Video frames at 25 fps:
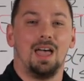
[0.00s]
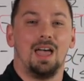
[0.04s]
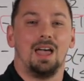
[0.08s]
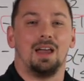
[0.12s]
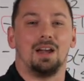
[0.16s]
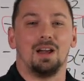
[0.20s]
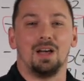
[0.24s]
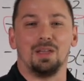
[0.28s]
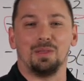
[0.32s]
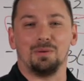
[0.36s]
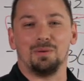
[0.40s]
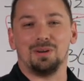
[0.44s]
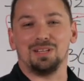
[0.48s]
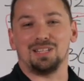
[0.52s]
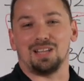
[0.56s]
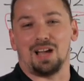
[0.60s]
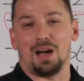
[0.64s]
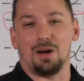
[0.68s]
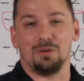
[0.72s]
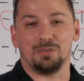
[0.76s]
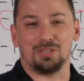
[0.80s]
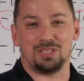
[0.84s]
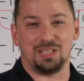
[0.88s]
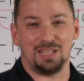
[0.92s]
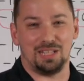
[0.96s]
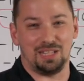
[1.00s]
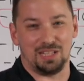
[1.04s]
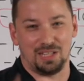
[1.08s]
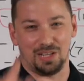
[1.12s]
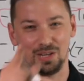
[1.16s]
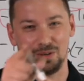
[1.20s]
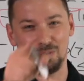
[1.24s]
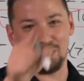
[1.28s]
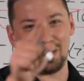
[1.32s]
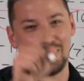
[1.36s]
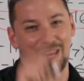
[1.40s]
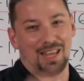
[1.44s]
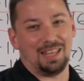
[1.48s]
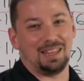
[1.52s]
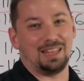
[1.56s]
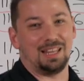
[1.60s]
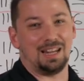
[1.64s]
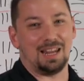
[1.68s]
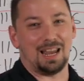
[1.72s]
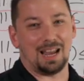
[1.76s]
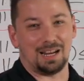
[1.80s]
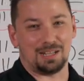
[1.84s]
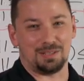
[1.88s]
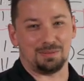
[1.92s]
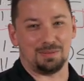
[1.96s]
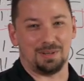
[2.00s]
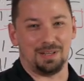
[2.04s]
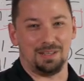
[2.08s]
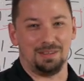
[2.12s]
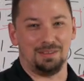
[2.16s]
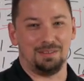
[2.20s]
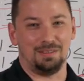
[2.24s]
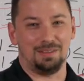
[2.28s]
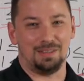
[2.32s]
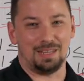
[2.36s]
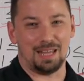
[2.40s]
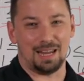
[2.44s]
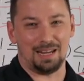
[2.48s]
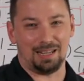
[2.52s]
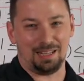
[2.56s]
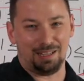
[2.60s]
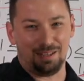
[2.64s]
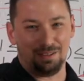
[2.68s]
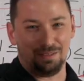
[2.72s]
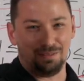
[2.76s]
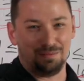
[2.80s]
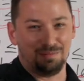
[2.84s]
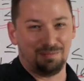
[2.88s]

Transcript: And otherwise, I'll see you in the next one. Thank you.